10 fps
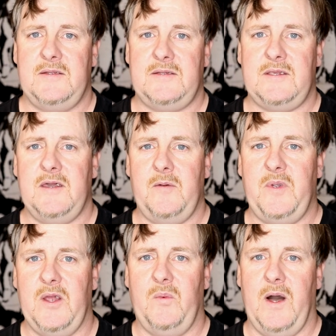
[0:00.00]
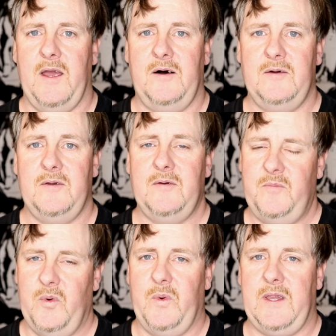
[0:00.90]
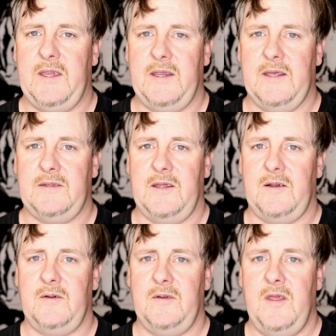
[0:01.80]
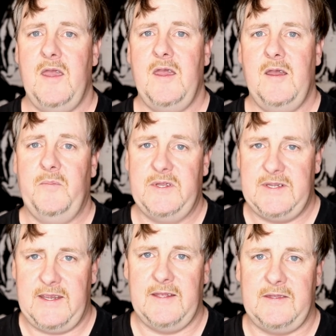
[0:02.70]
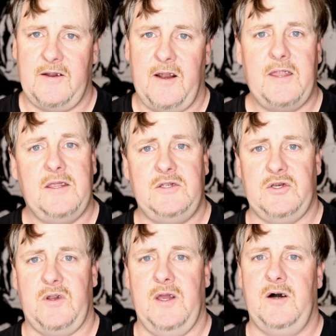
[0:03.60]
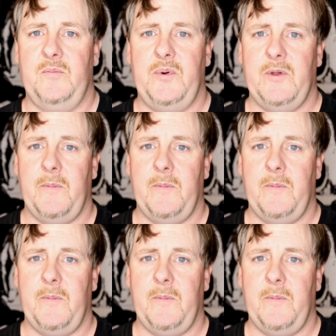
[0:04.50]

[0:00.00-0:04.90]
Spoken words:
It's gonna be a while, but we can get there. But to get there, I need your help.